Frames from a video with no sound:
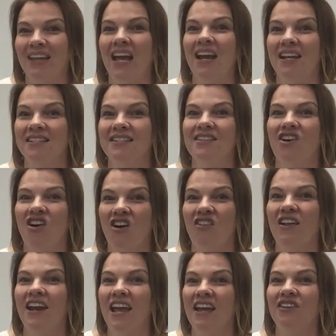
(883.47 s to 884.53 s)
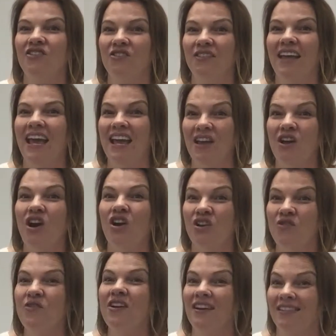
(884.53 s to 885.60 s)
and it's the holiday and you're late, are
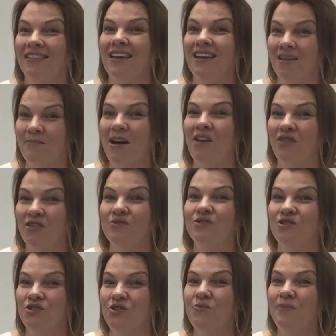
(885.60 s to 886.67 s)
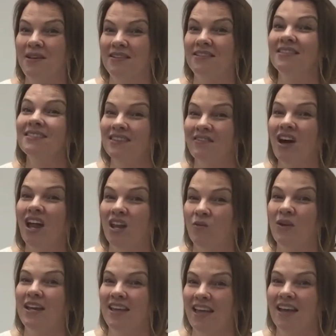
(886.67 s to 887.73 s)
you gonna think about those 2 pieces of
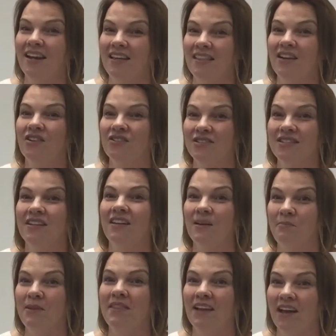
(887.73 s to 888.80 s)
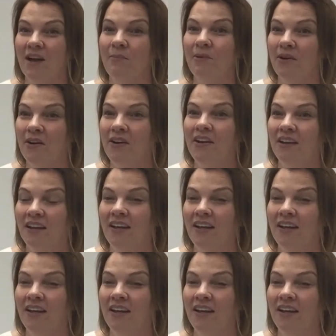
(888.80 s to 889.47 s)
Halloween candy that are still up in the cupboard?